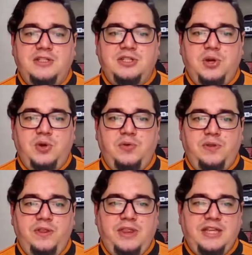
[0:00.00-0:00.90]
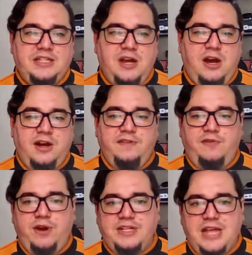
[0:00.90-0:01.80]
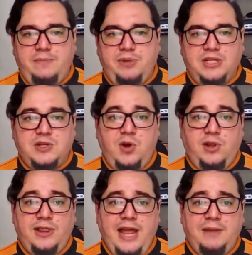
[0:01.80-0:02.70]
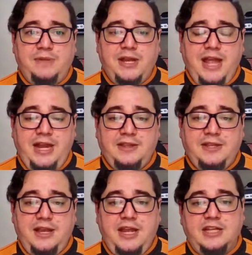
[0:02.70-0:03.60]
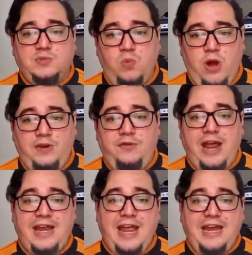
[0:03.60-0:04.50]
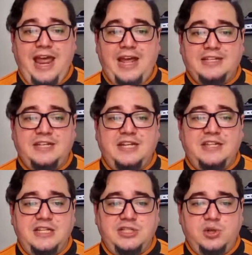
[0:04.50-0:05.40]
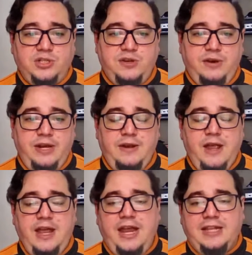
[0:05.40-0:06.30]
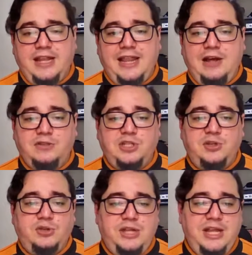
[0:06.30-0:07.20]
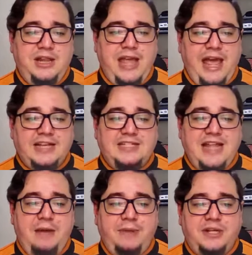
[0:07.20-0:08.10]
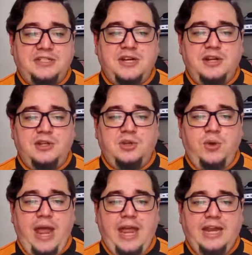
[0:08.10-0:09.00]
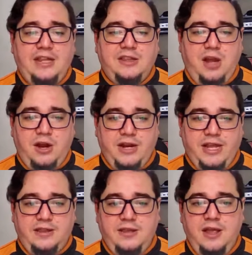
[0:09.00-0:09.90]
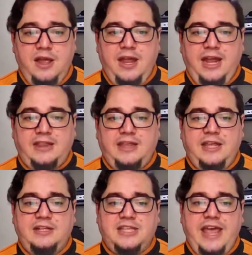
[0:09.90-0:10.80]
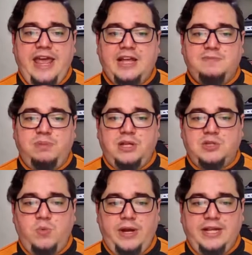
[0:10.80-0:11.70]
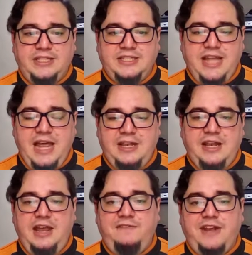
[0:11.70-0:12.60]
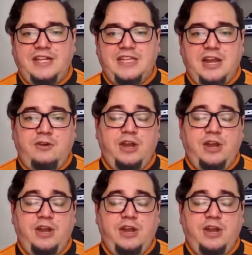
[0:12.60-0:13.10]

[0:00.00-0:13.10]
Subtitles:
So this card, for example, is called Light Up the Night. It is 1 red and X. It is a sorcery. It allows you to deal X damage to any target. It deals X+1 instead if it is a